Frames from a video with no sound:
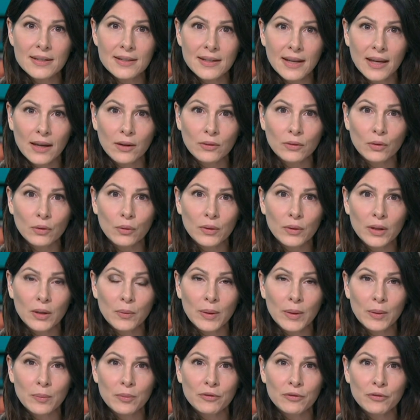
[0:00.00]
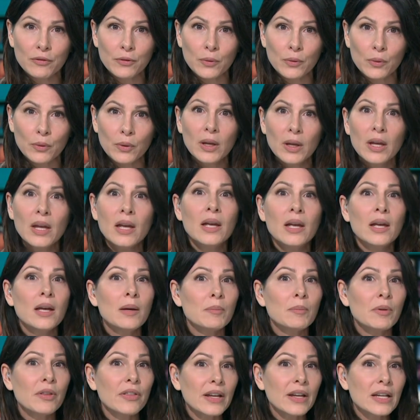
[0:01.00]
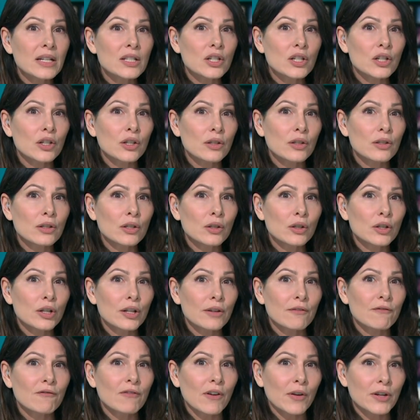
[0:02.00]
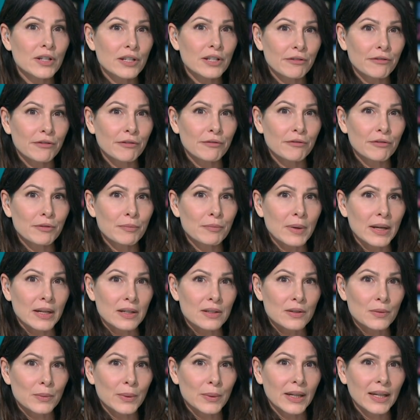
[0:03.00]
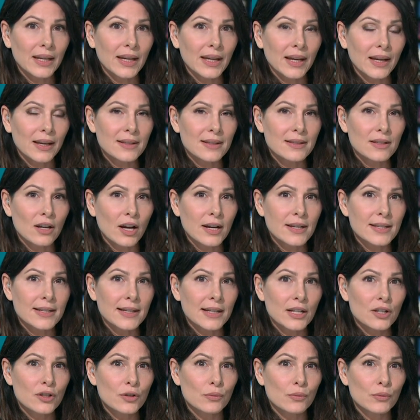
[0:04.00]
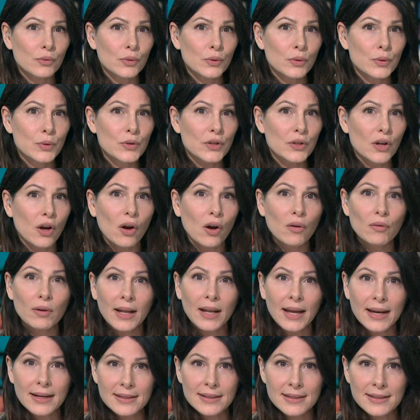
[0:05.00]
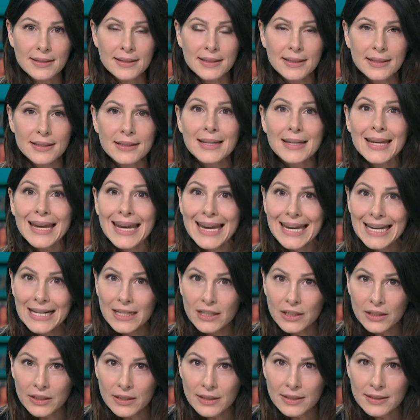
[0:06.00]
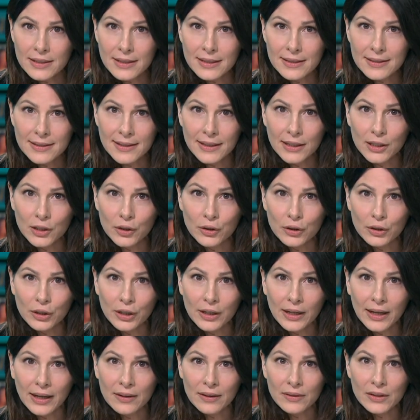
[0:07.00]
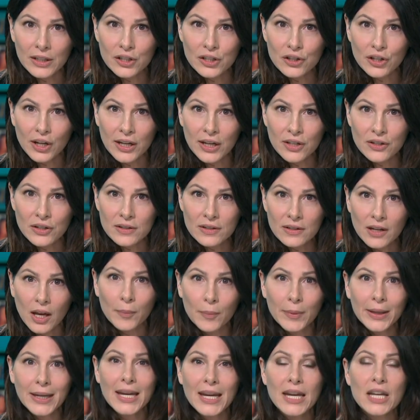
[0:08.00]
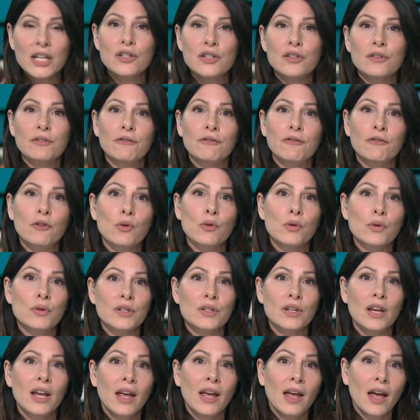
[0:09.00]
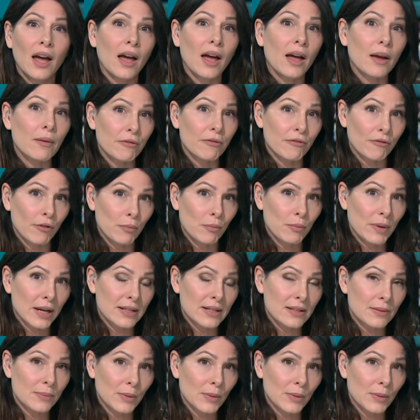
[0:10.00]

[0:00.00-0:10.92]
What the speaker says: down on the week before. But things could look very different from next week as isolation rules are relaxed in England. Let's take a look at the changes coming into force from next